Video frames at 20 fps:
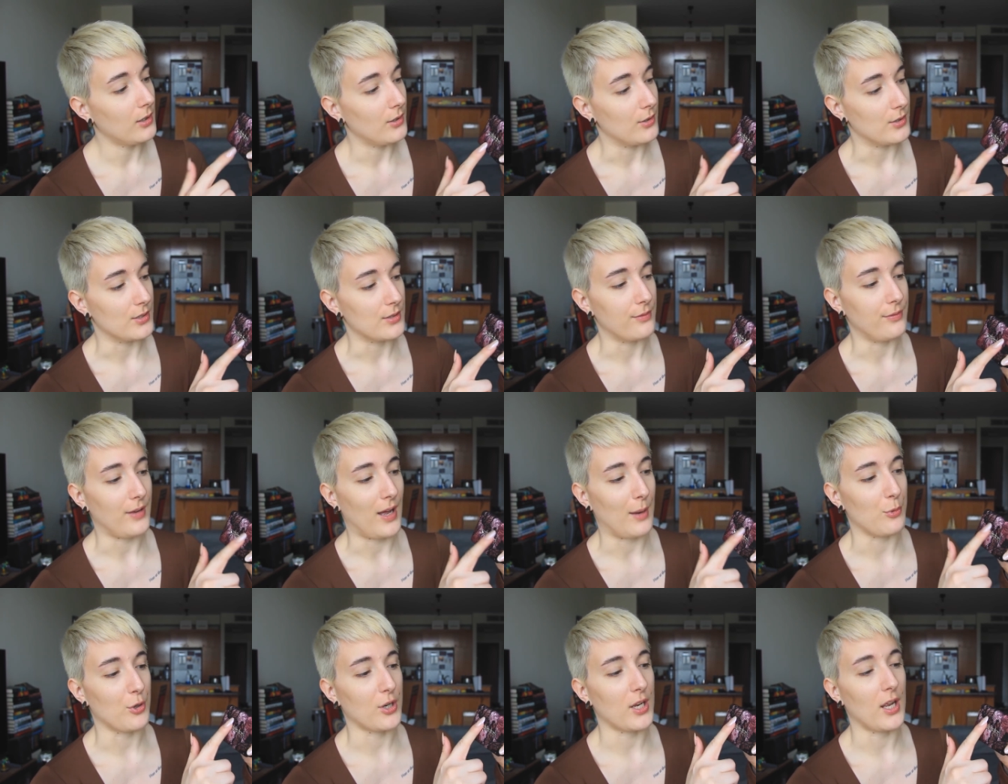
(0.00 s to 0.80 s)
There's a
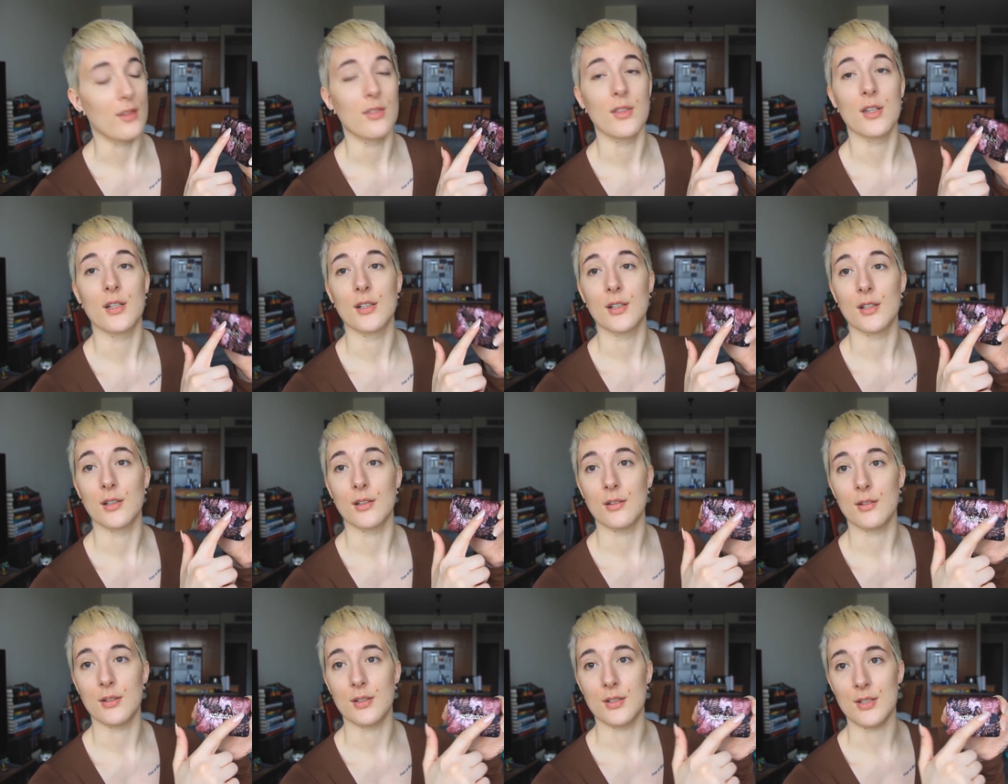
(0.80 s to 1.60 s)
fabric and
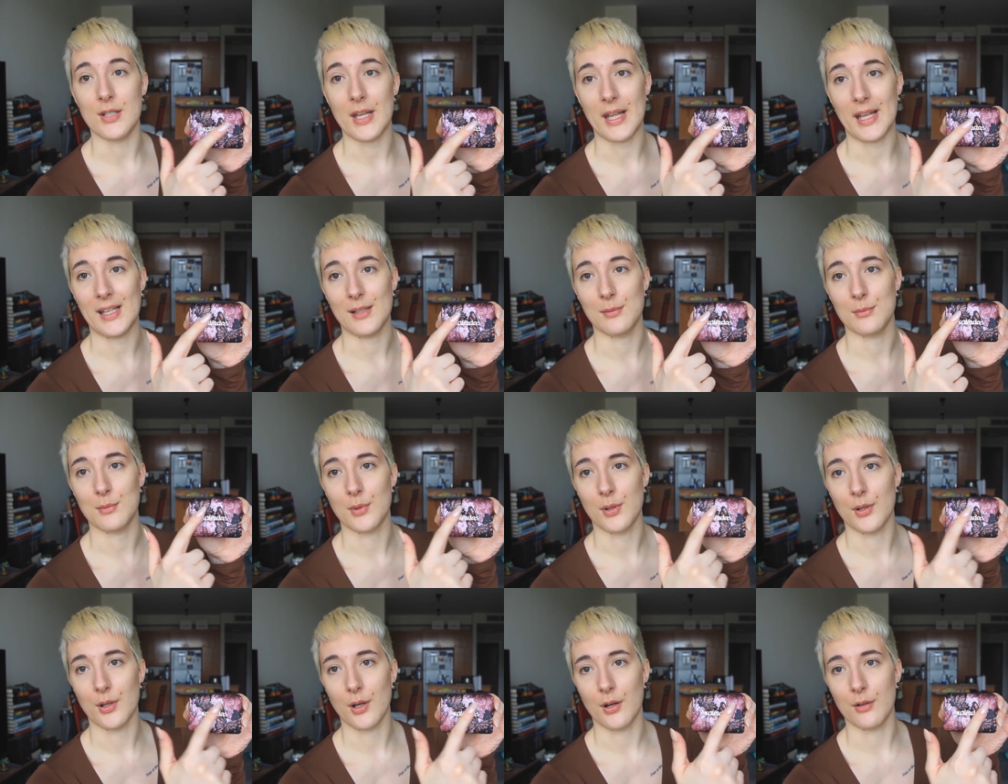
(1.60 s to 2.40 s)
the, the
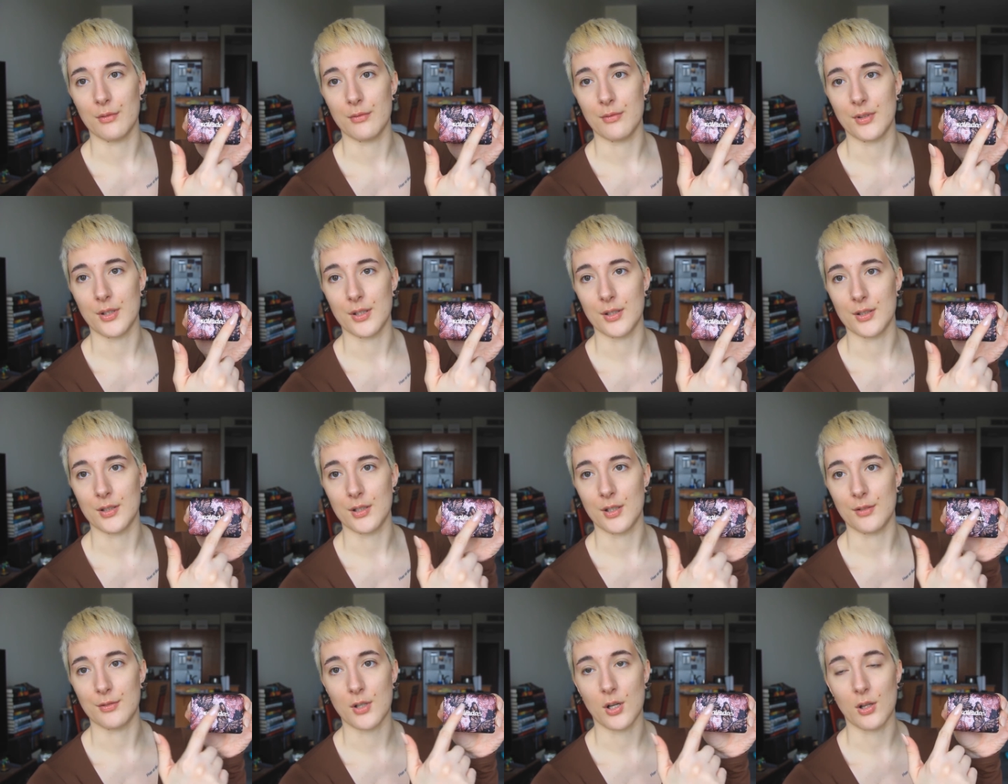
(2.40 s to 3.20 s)
name of the,
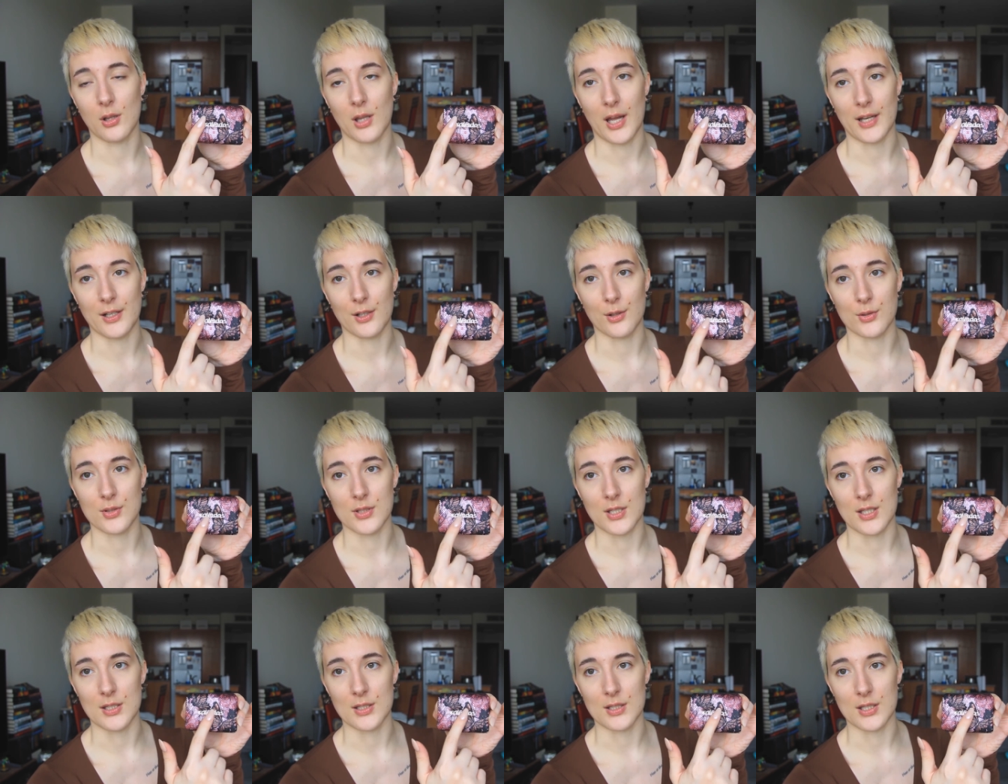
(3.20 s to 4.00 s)
of
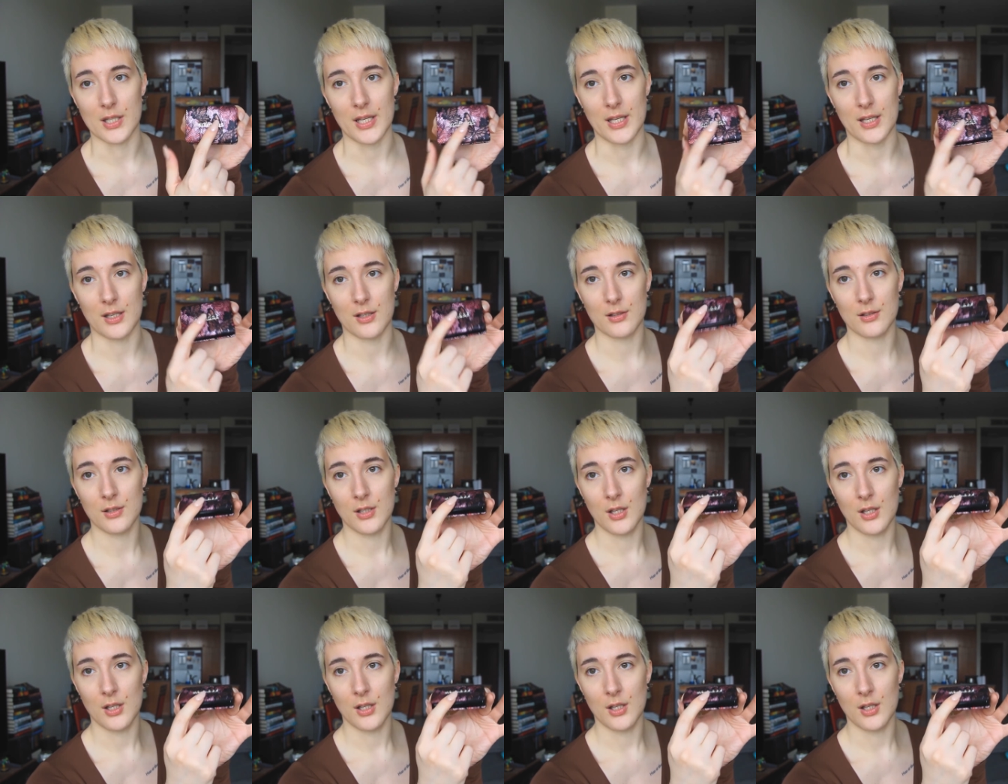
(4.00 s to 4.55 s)
Kaleidos is like